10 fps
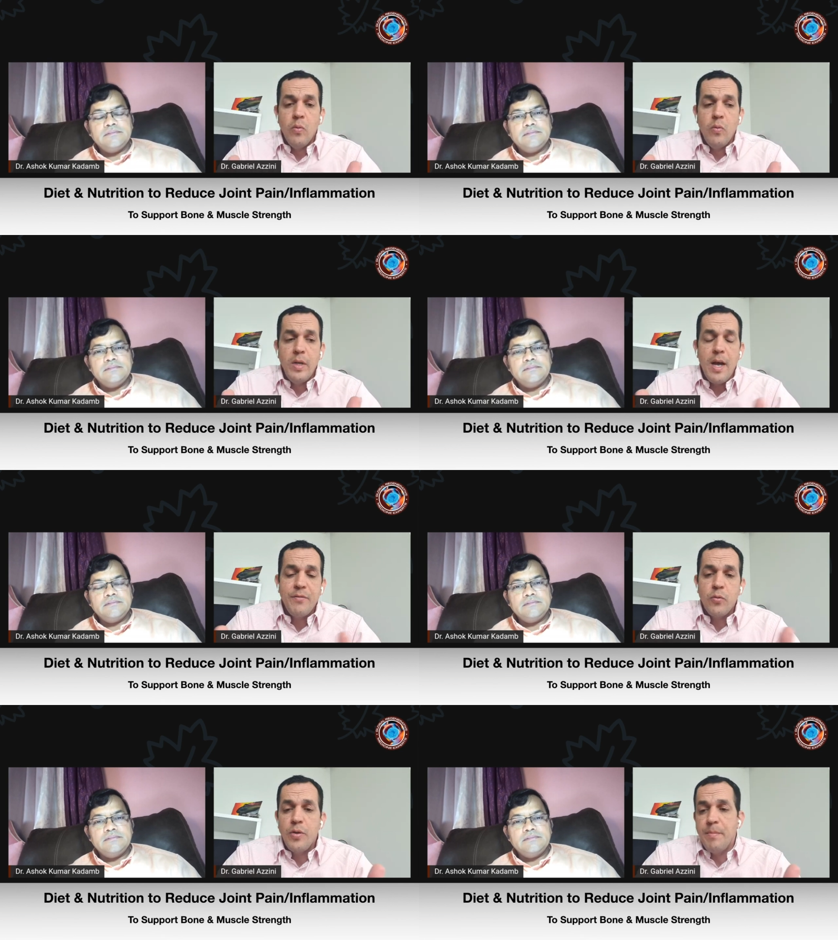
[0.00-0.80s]
Speaker 1: we
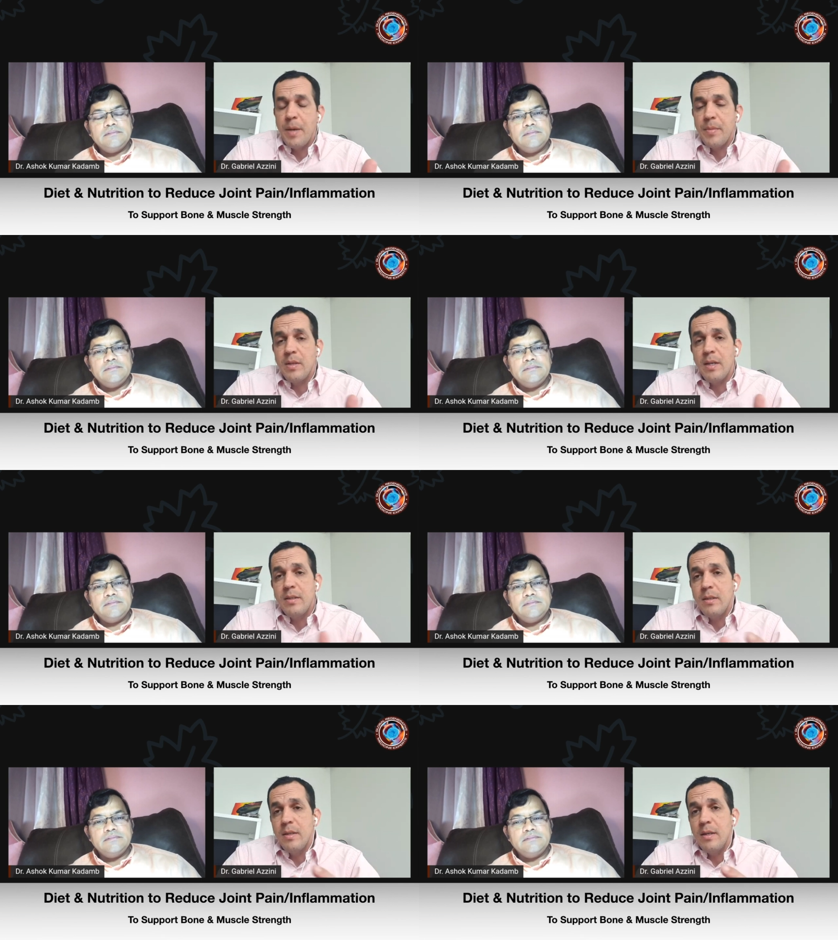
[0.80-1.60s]
have to remember that
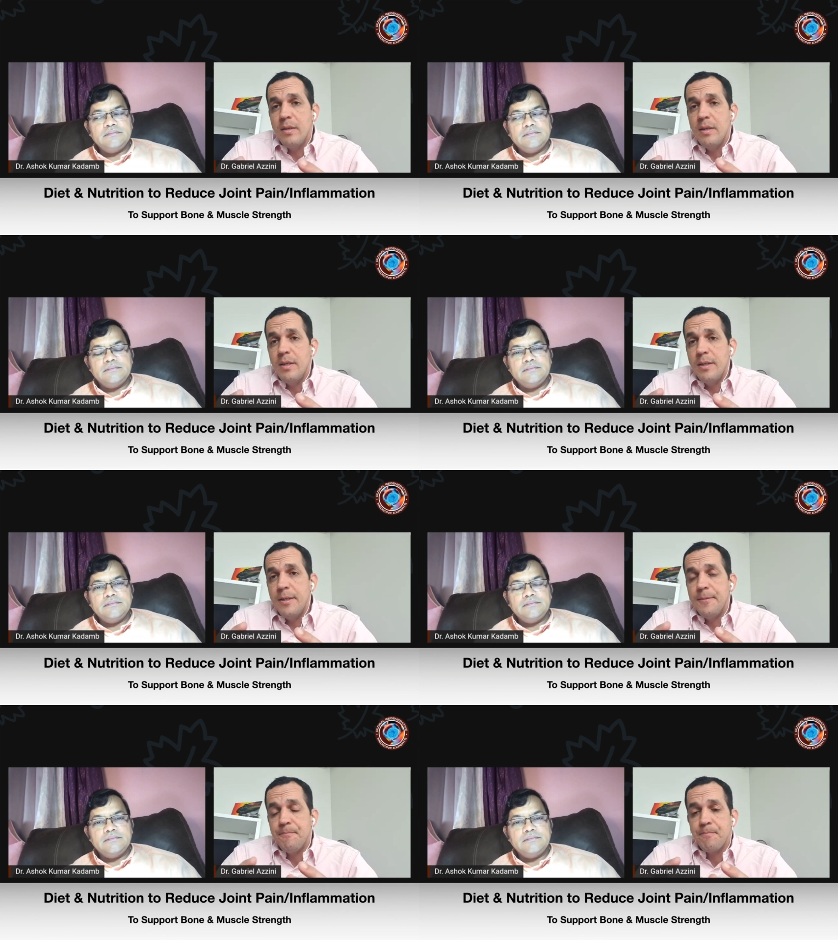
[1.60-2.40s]
the
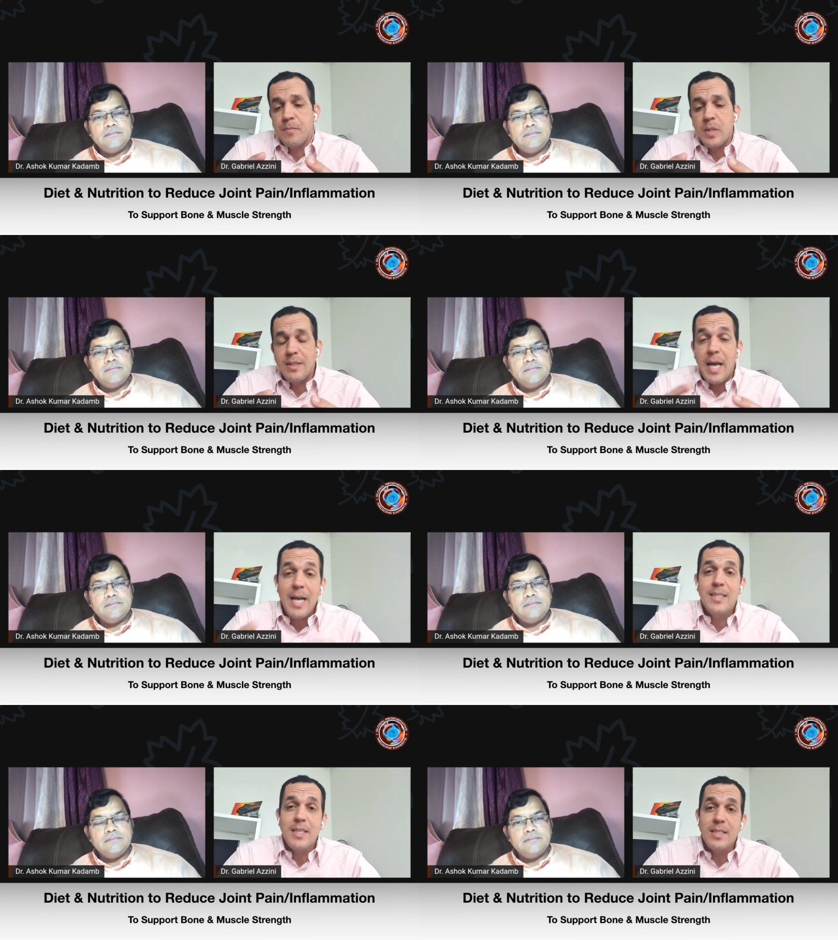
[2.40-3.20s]
the, the
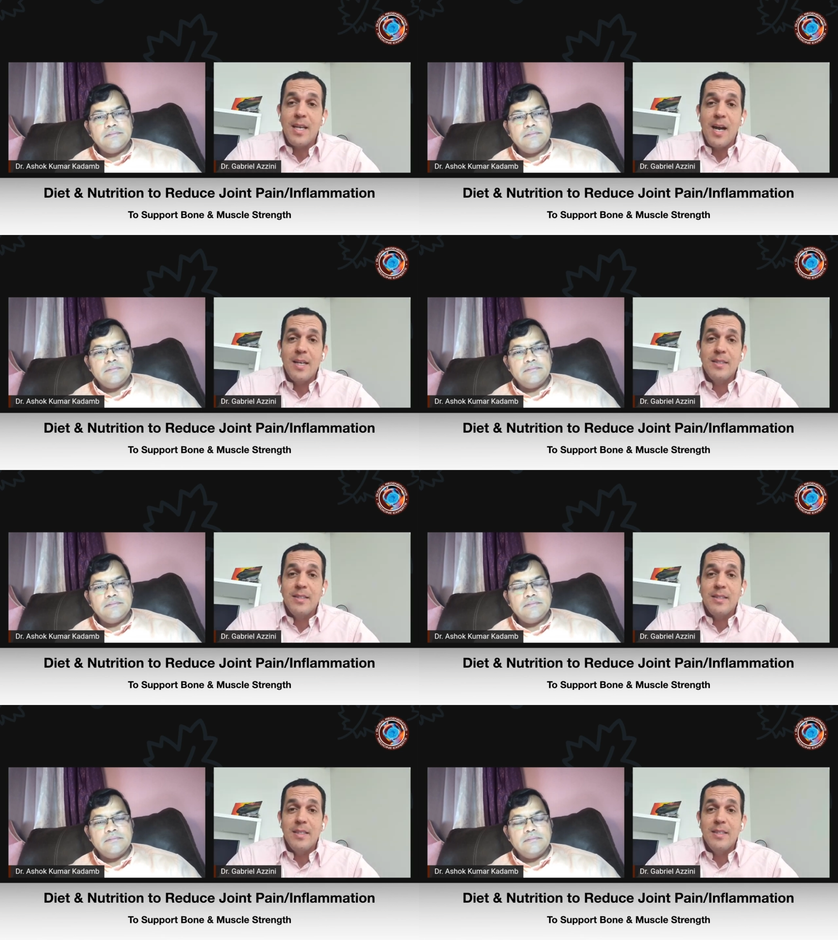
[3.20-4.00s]
exercise
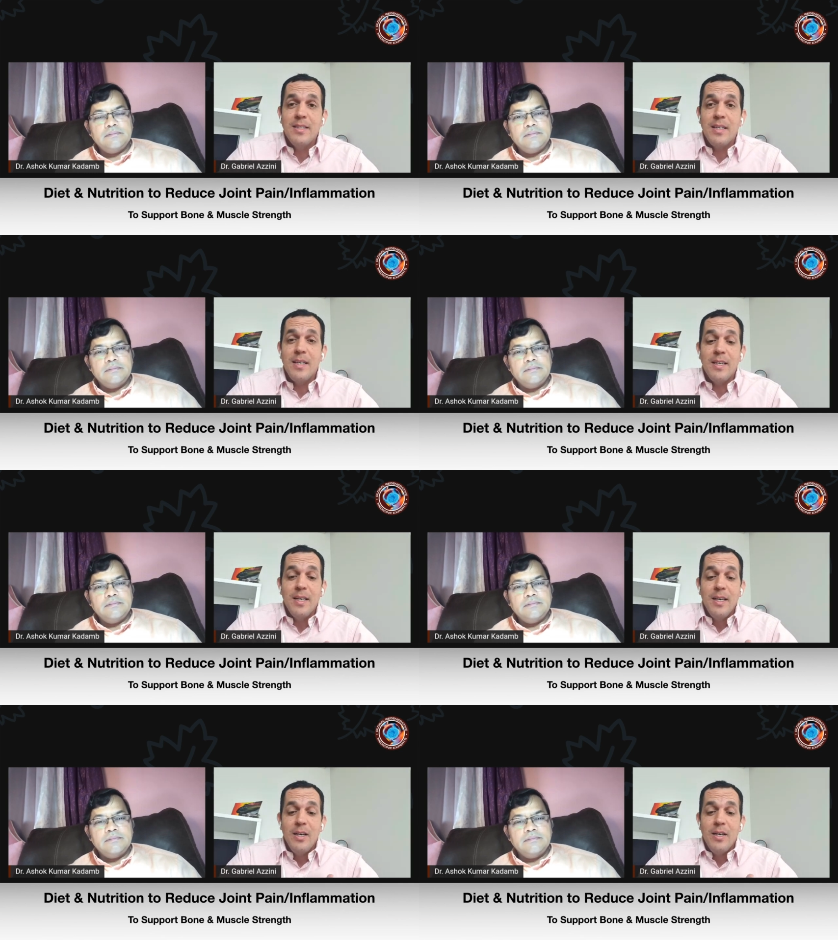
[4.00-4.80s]
is, is
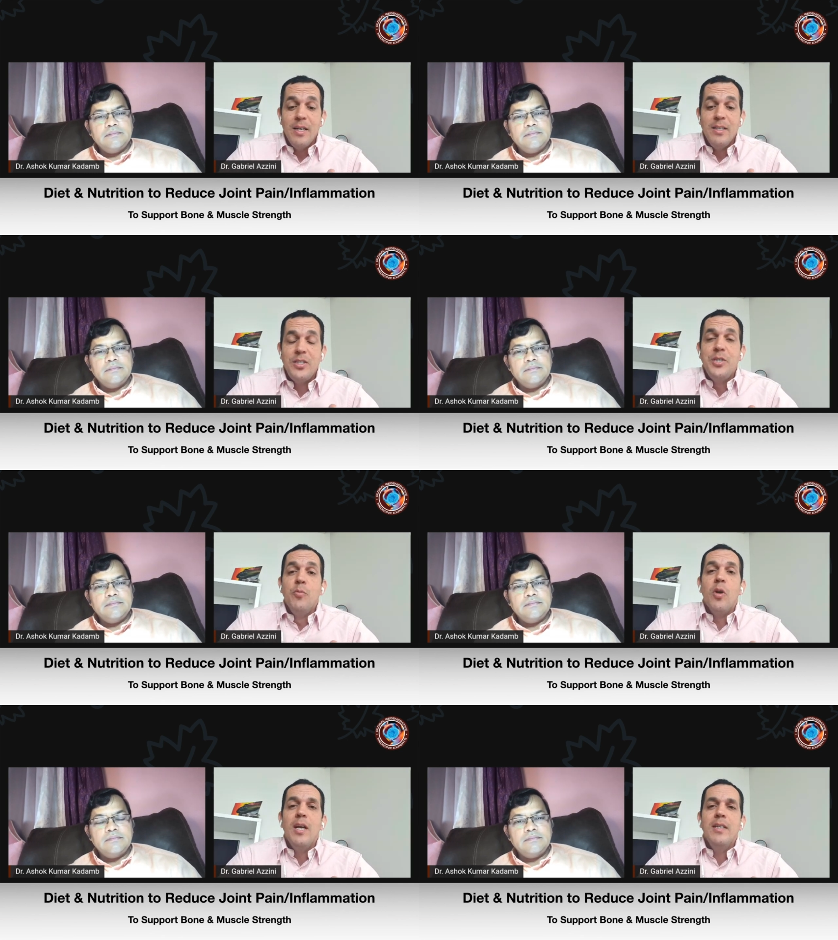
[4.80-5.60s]

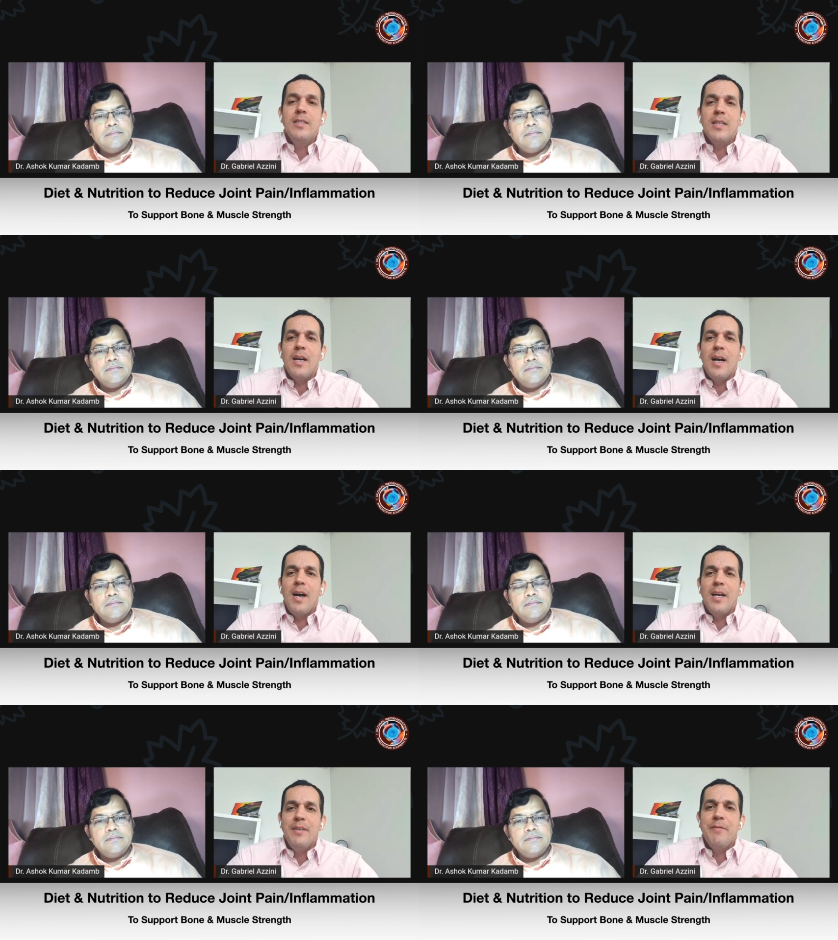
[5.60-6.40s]
stimulates
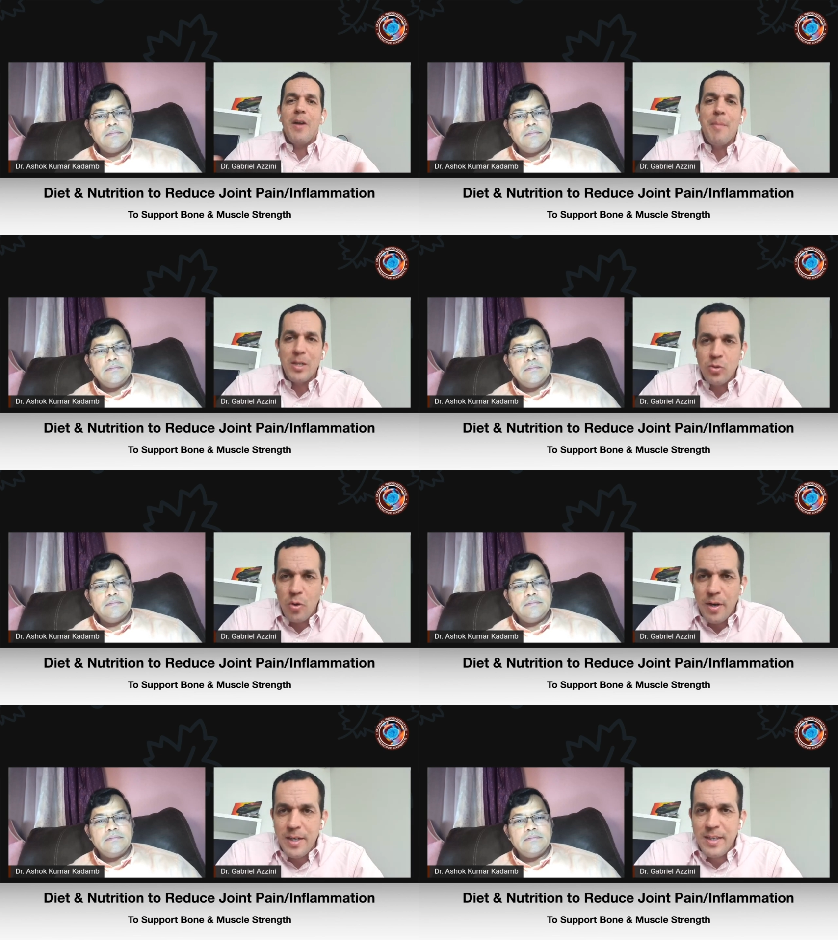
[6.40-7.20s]
uh,
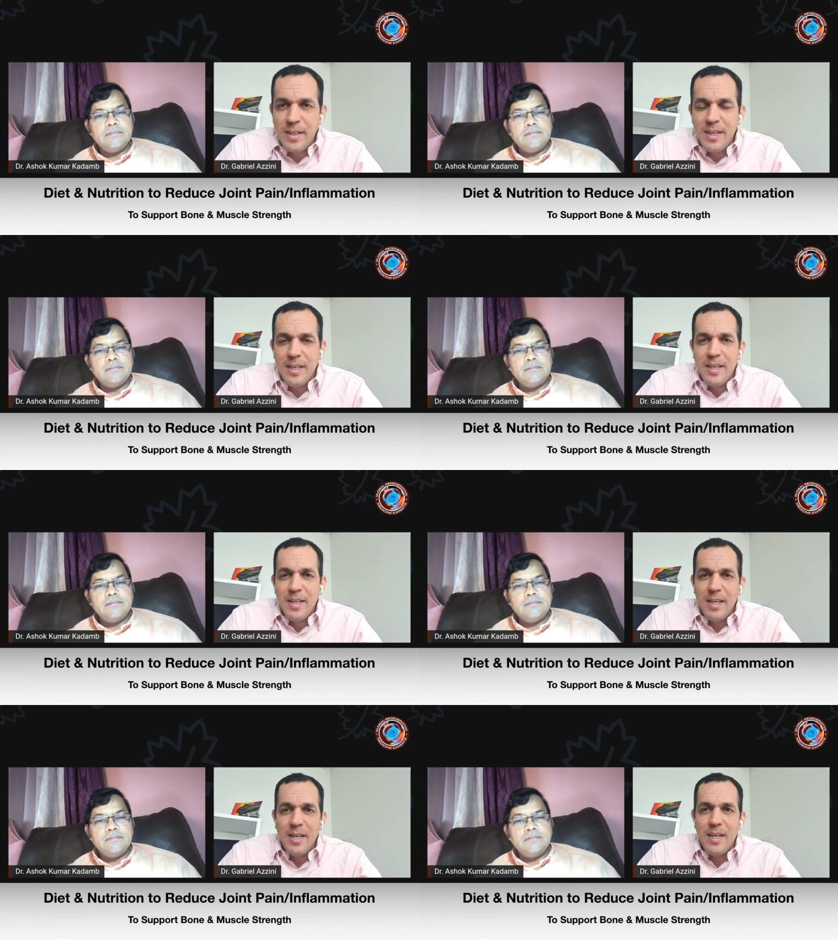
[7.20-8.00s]
inflammatory
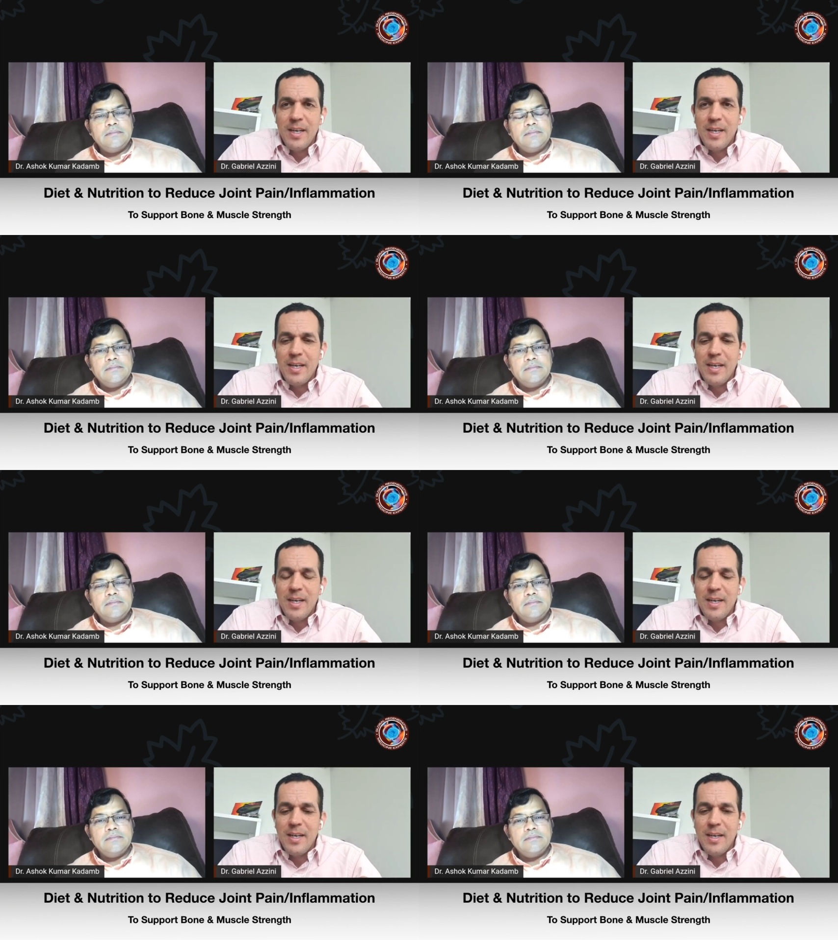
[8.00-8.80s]

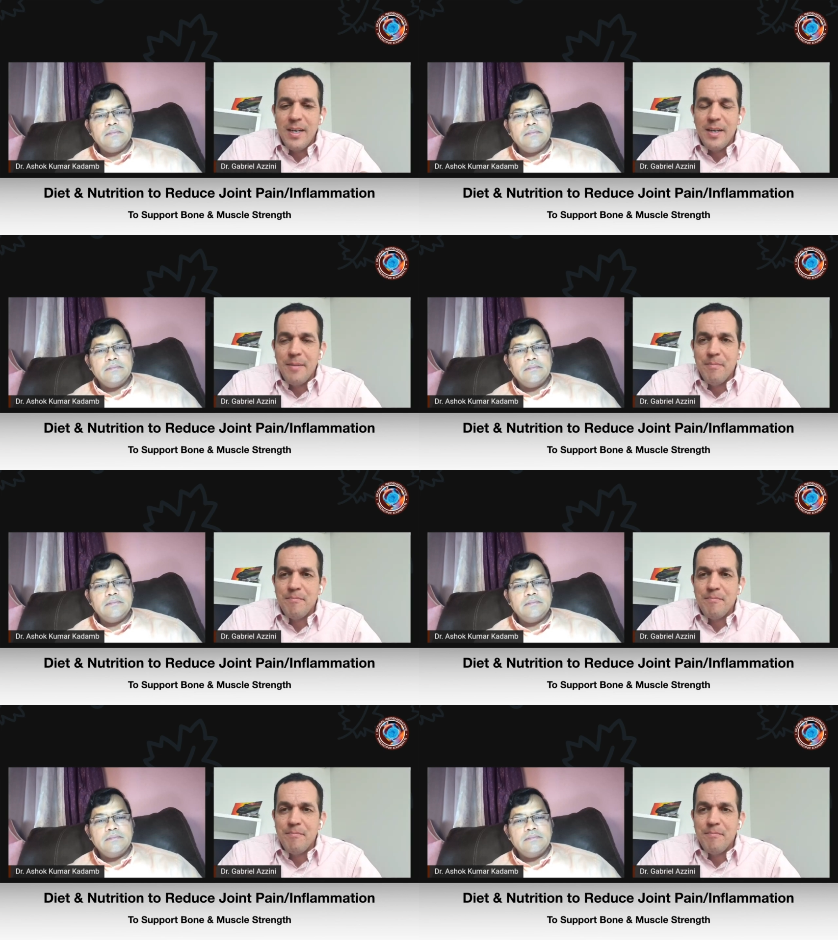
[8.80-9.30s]
uh,